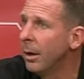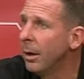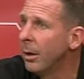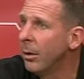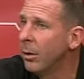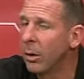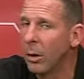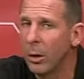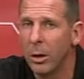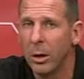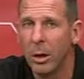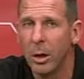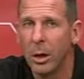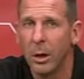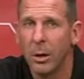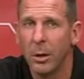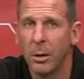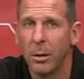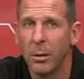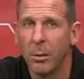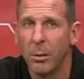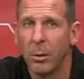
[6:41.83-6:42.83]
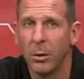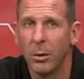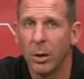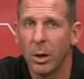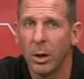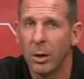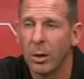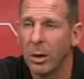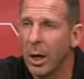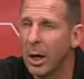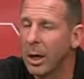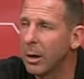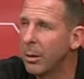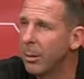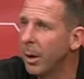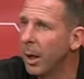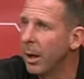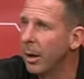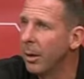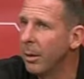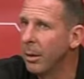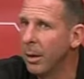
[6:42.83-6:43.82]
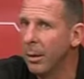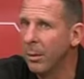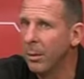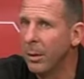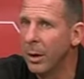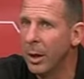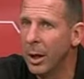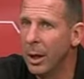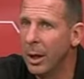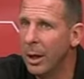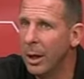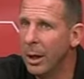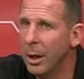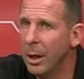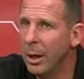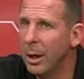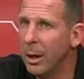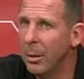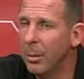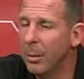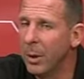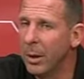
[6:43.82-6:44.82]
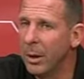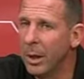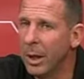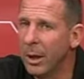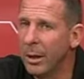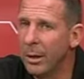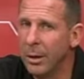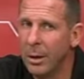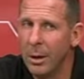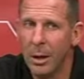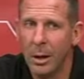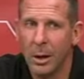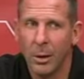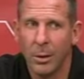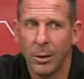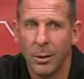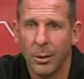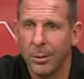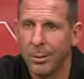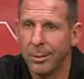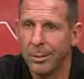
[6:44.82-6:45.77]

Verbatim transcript: That's all you know. Everyone's going to talk about it, and, but that you know,